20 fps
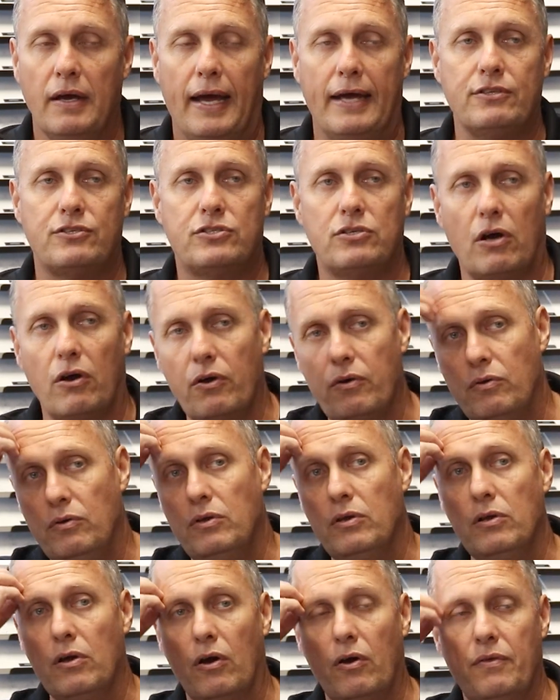And so,
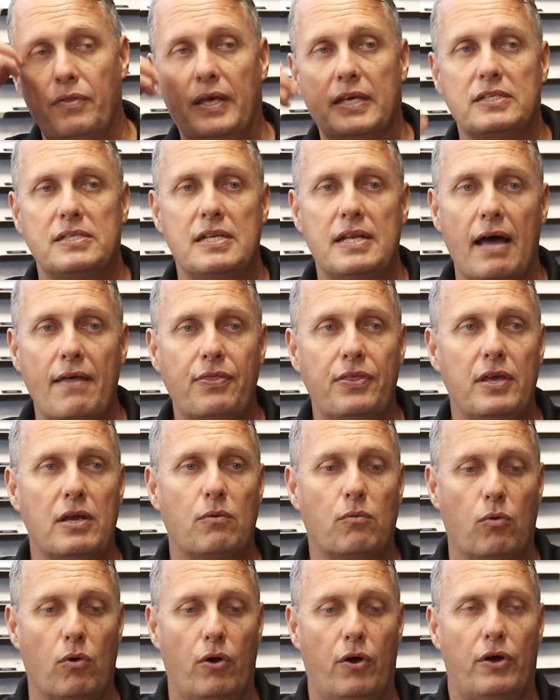you know, there's
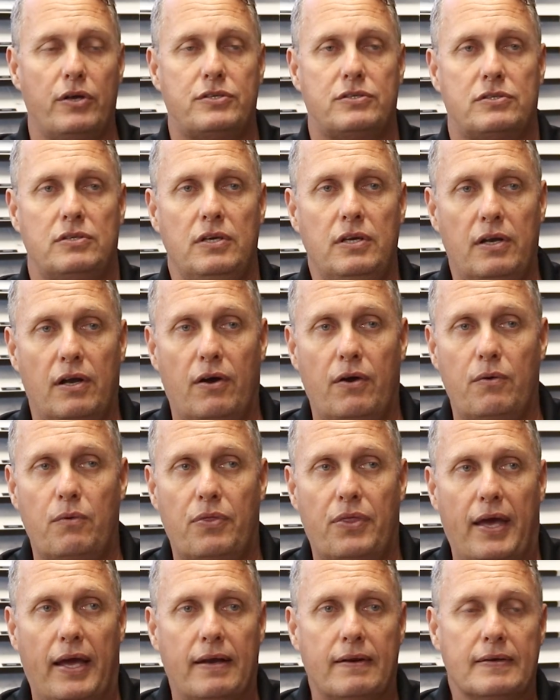nothing worse, you know,
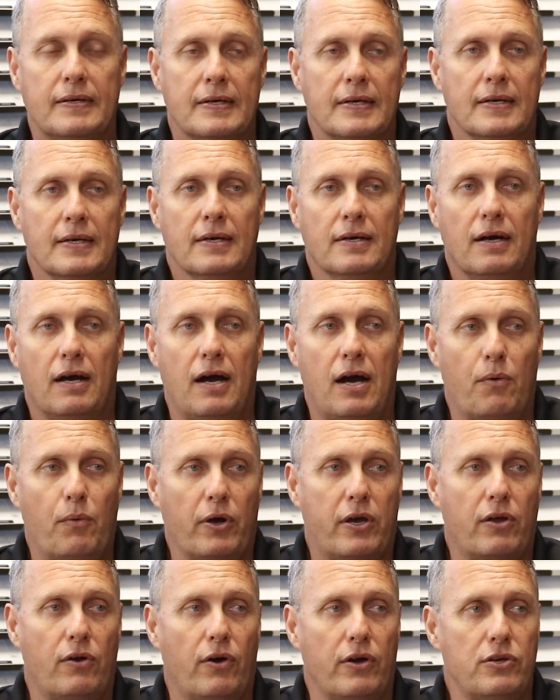than uh,
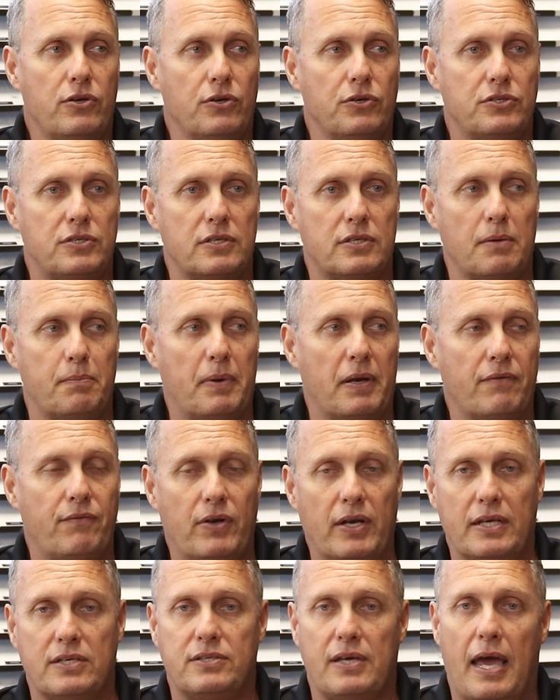what can I use as a bit of
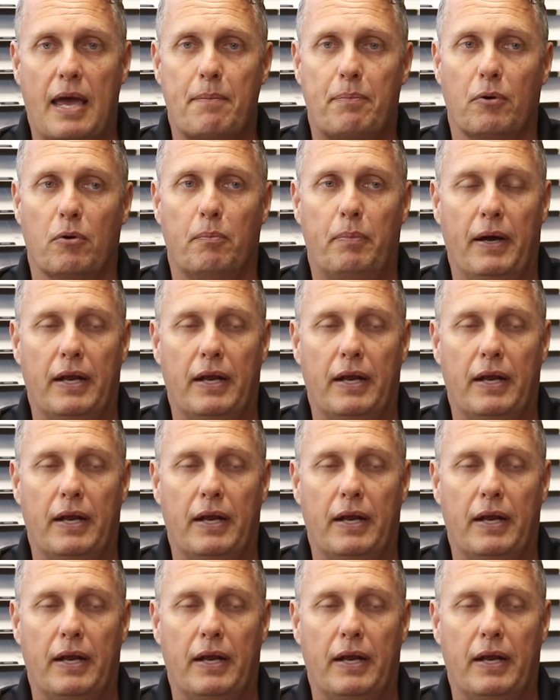an example?